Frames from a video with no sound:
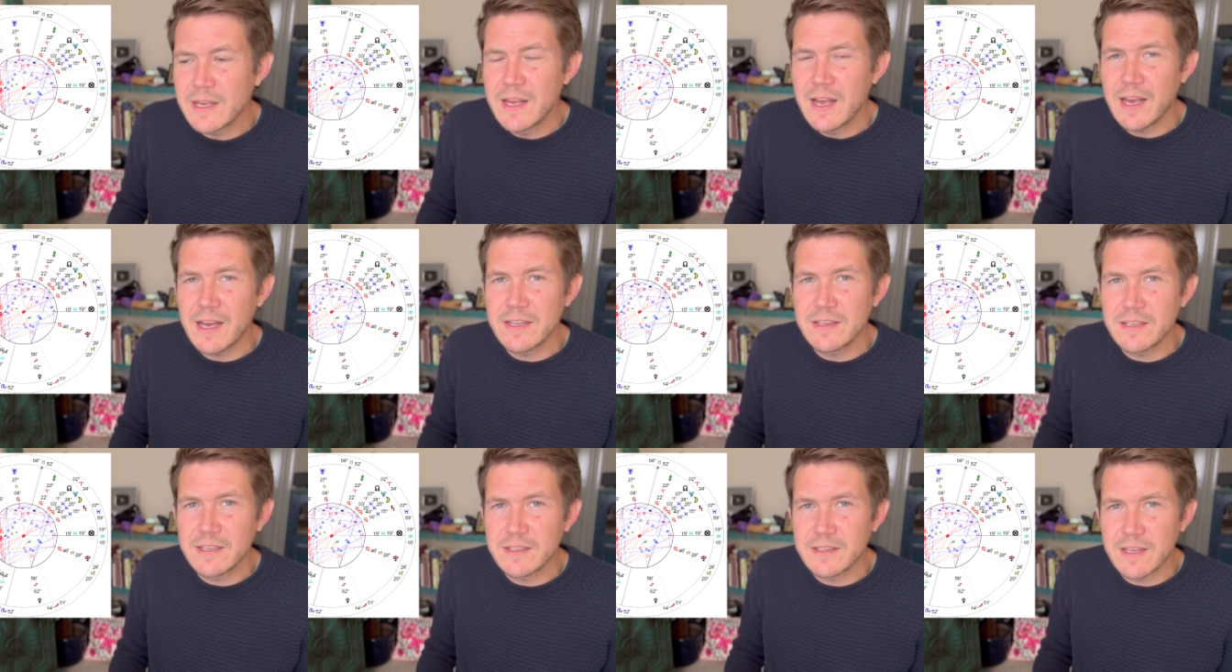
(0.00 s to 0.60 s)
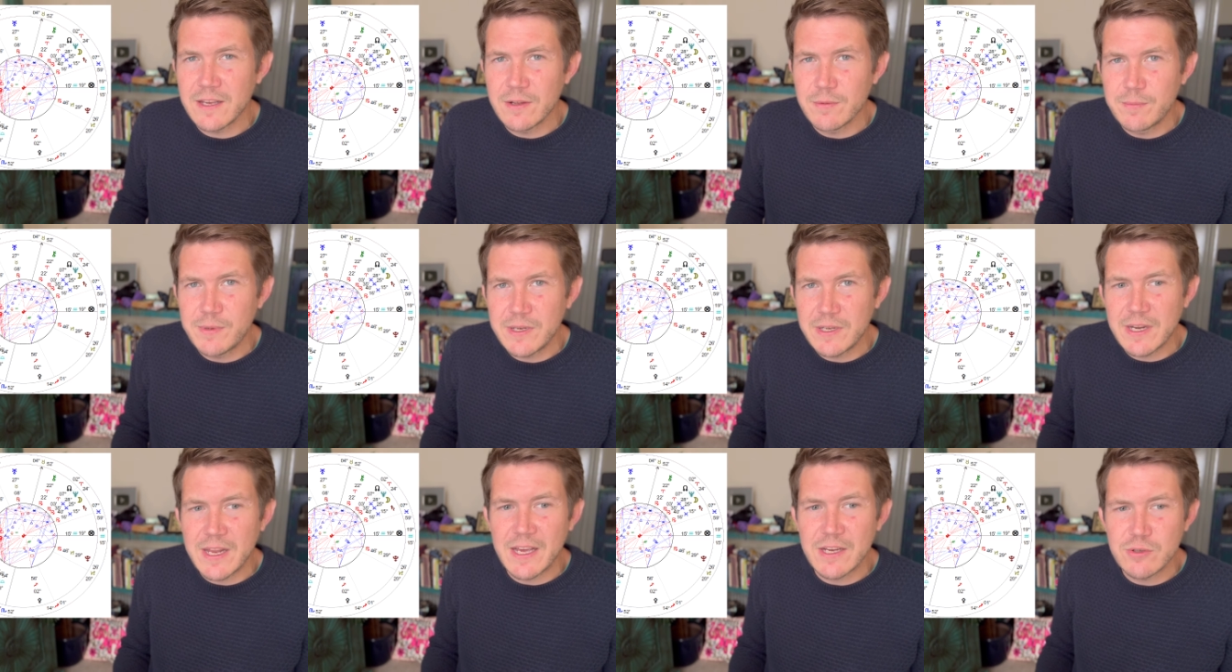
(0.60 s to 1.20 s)
I think they'll be
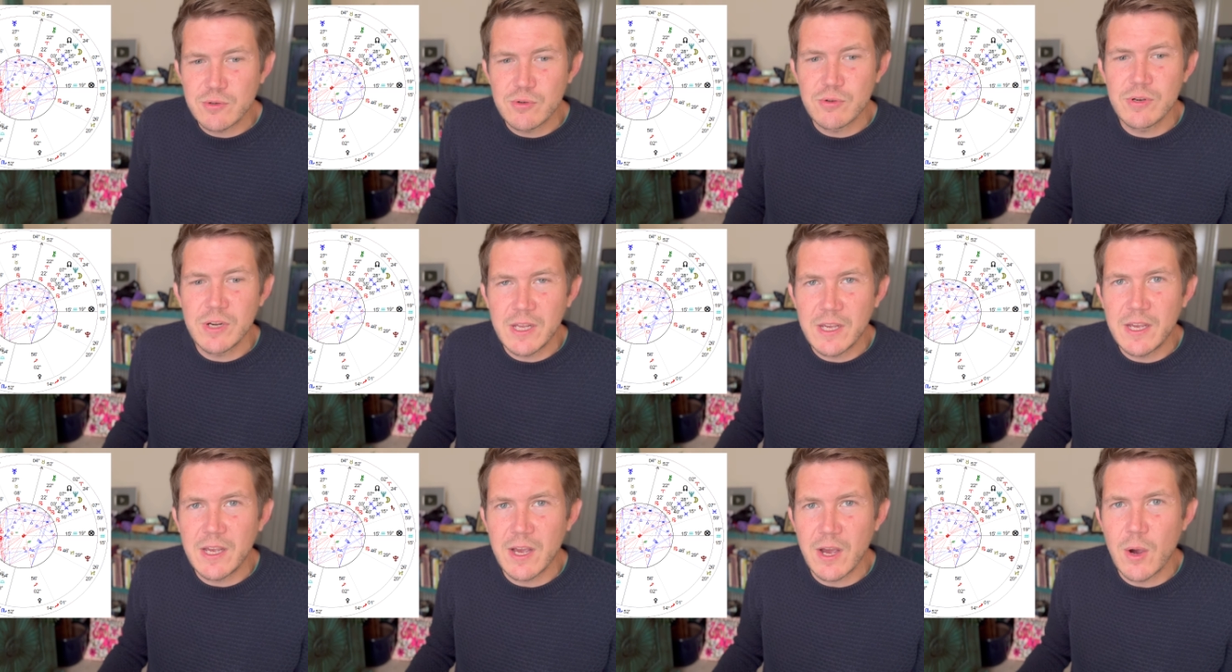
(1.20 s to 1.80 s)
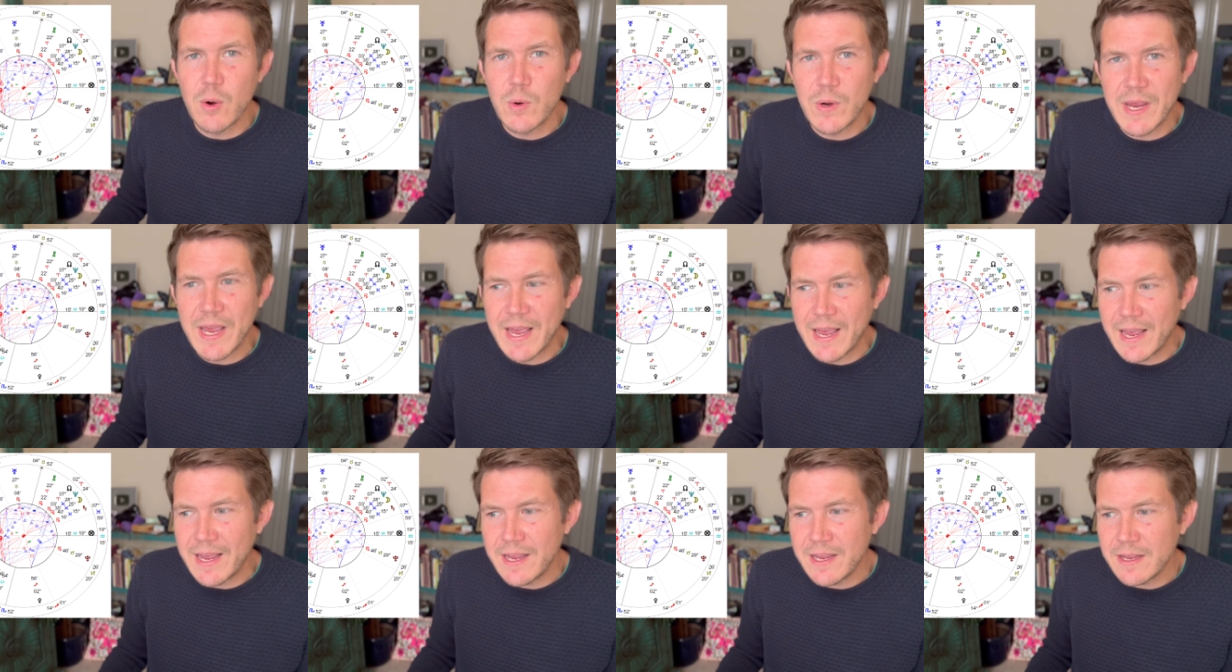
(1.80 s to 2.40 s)
naturally
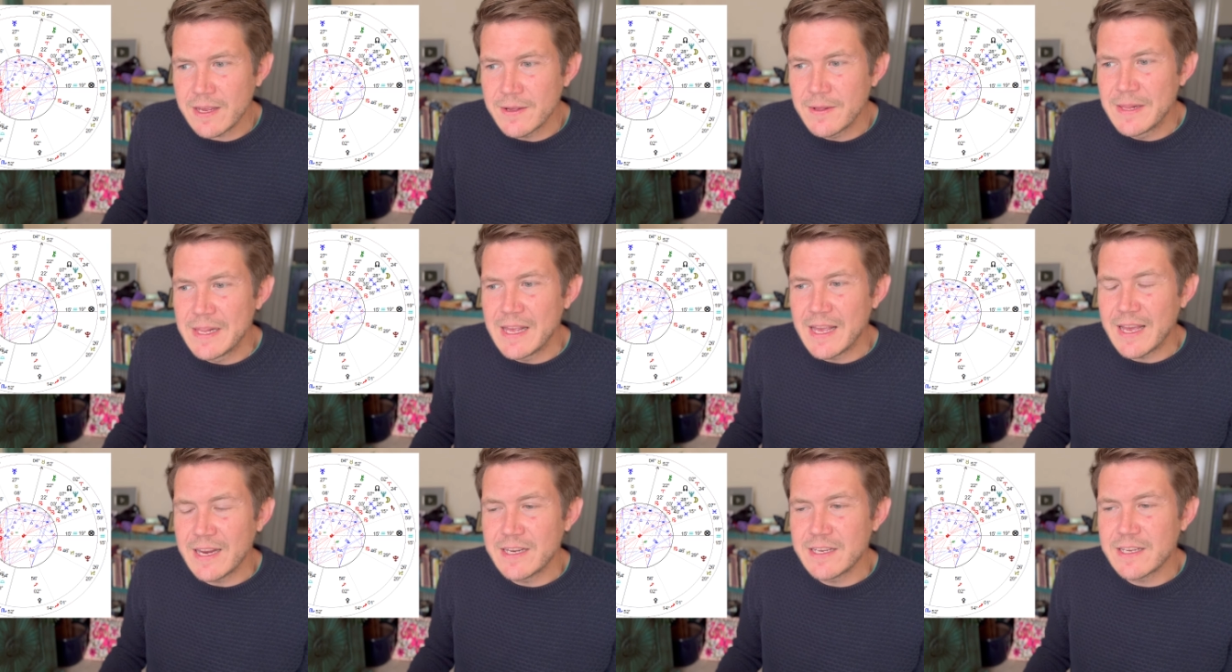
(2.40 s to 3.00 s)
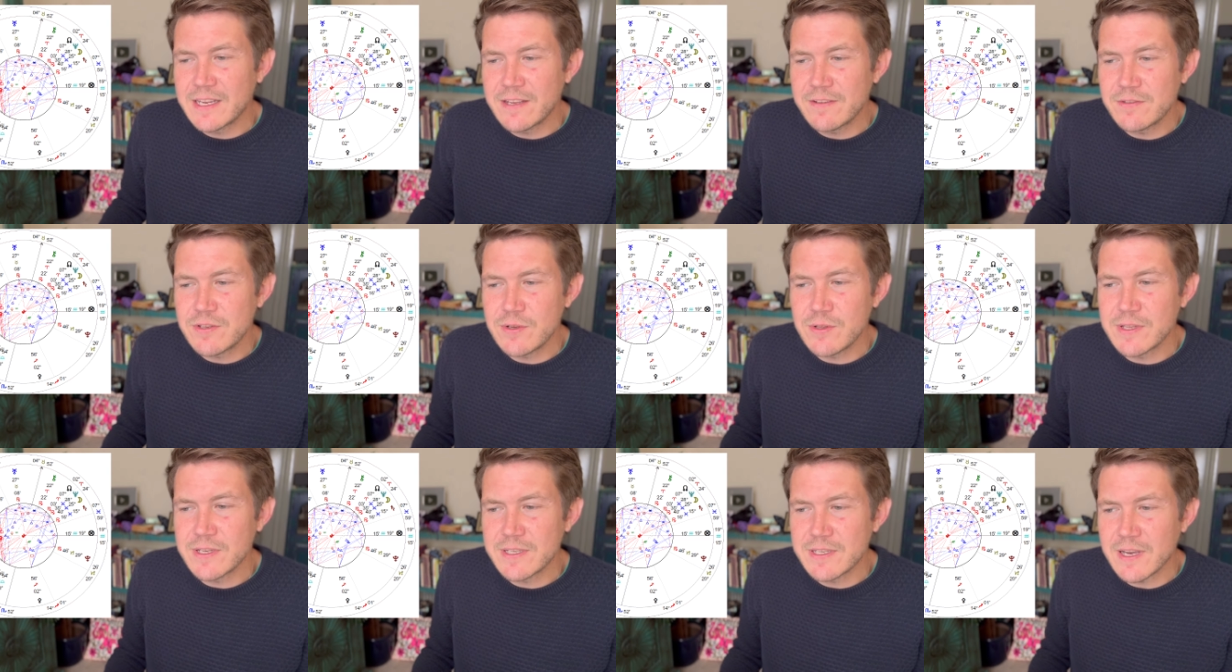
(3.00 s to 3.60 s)
okay, and it gives you
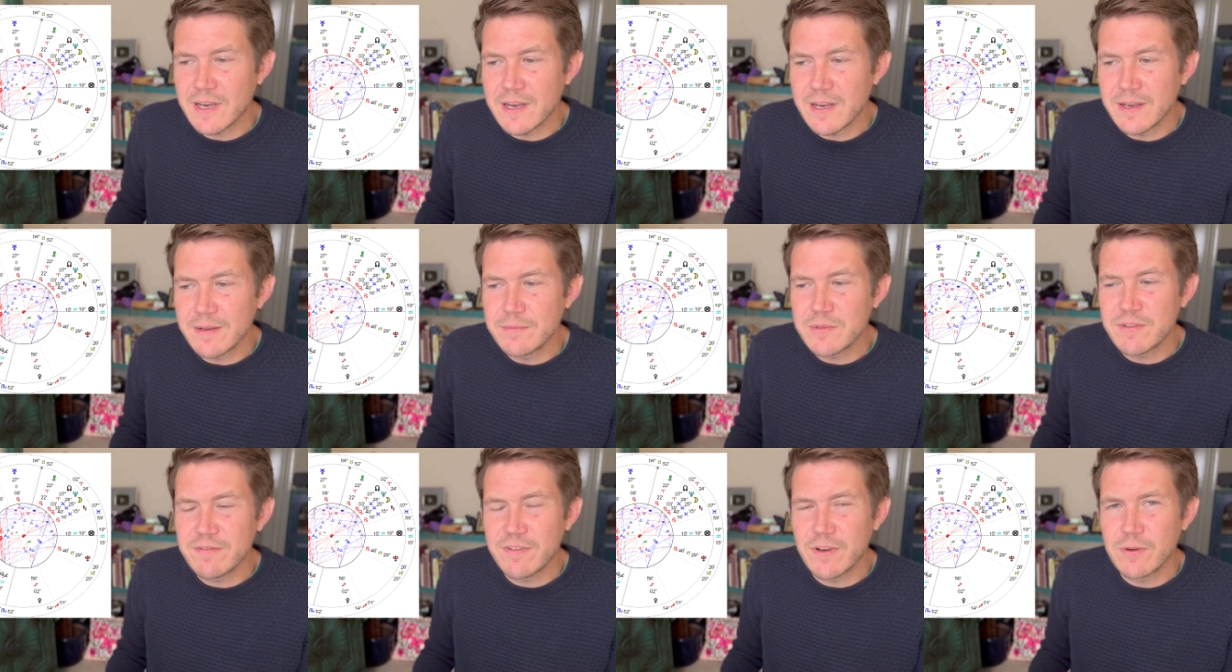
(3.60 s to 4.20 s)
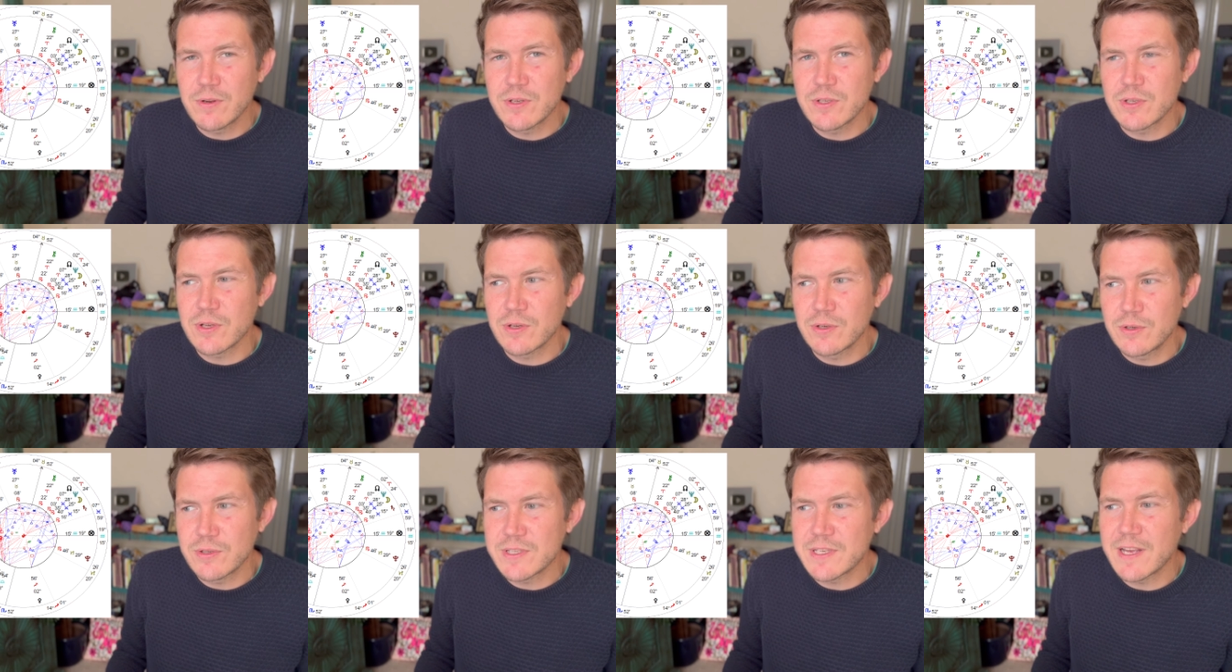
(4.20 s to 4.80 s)
the time to focus
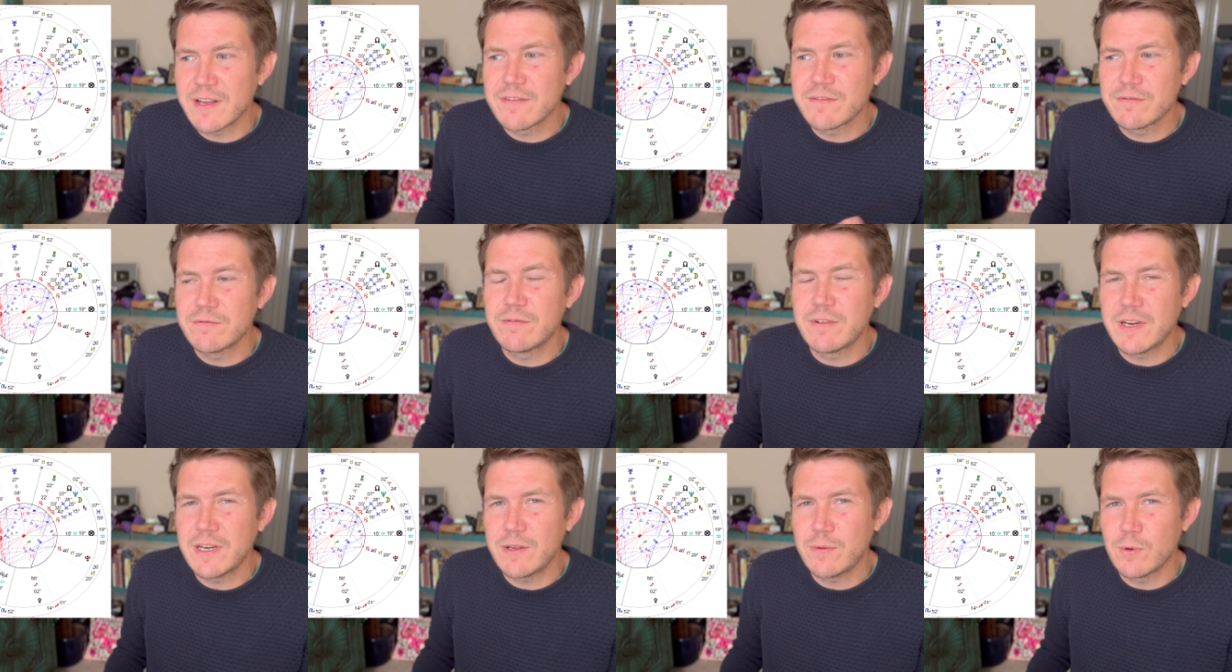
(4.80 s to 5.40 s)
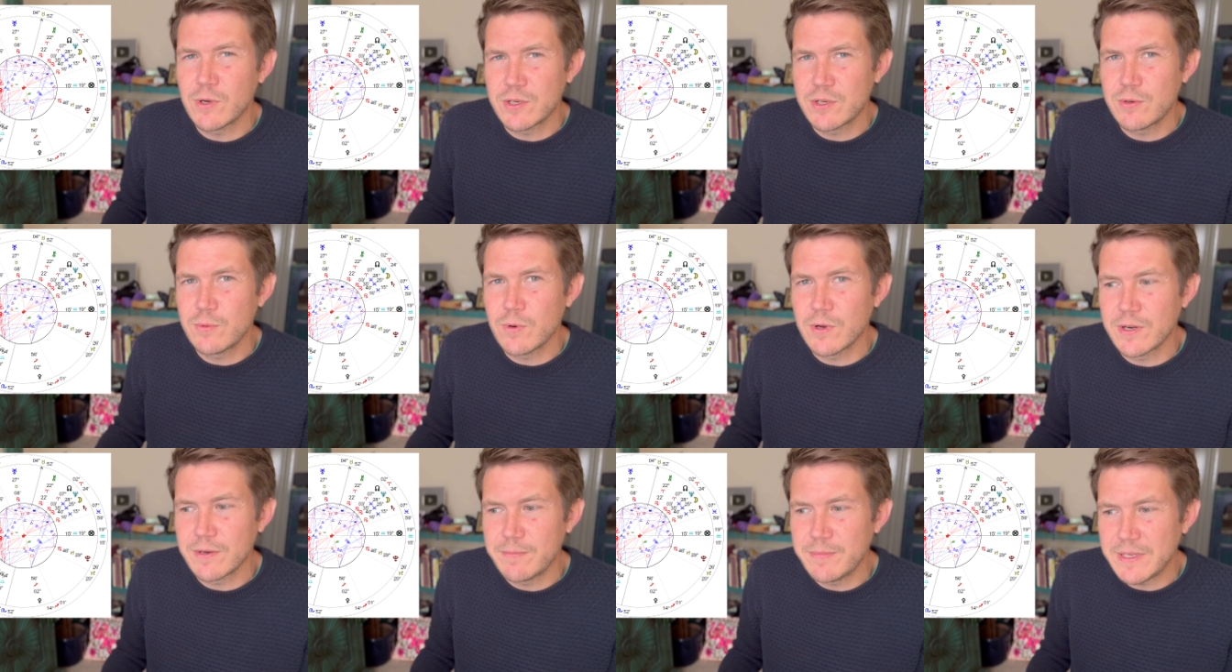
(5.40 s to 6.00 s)
on yourself and really what you
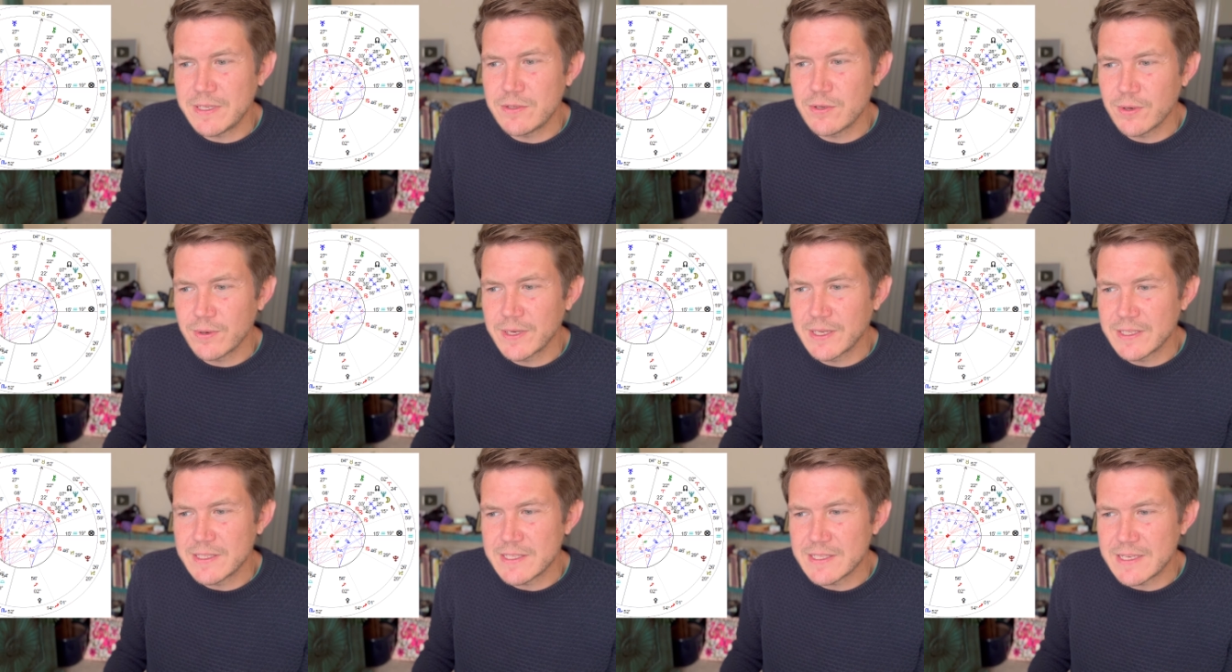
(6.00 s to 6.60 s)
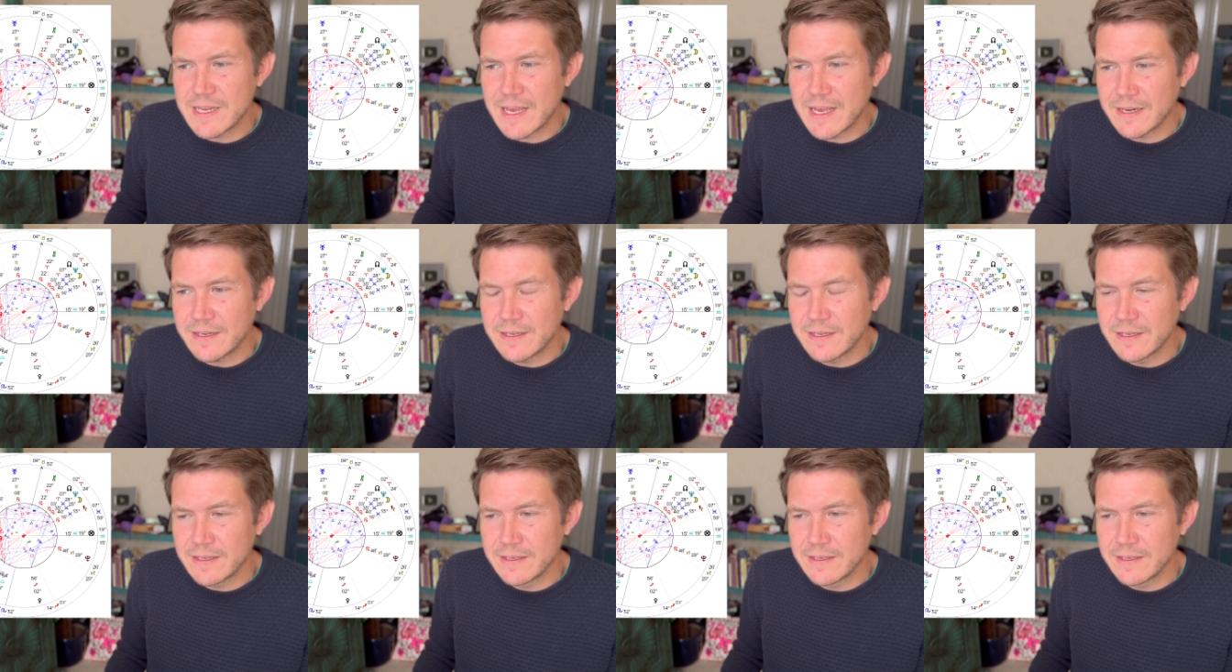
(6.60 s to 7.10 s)
want to be doing instead.